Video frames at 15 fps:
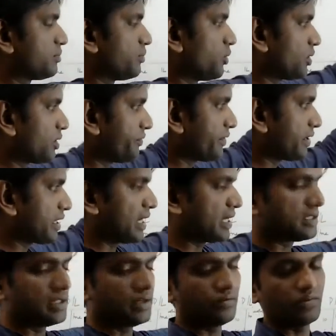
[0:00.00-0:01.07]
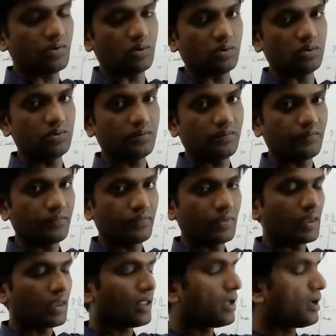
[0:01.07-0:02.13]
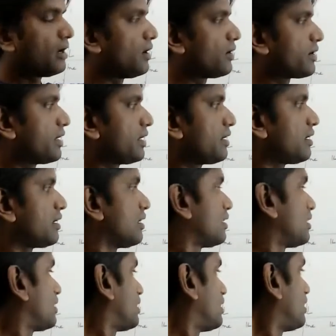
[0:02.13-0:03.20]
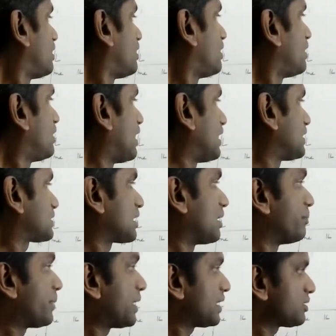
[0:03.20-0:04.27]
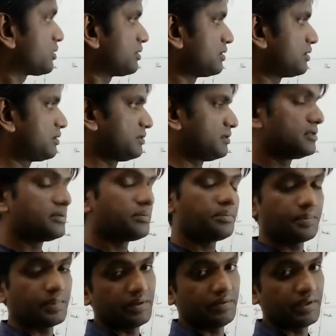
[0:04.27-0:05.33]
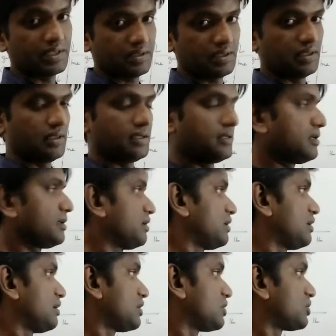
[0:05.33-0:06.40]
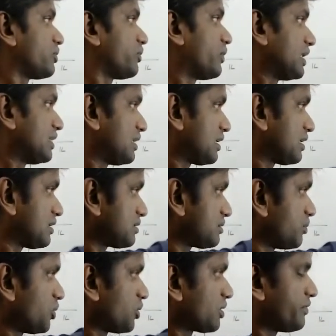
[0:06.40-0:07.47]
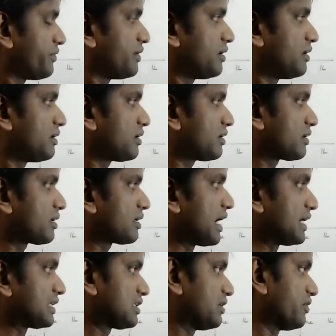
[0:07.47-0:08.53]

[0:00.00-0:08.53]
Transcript: more of a cash inflow, okay, as compared to the previous year. So when there is more of a cash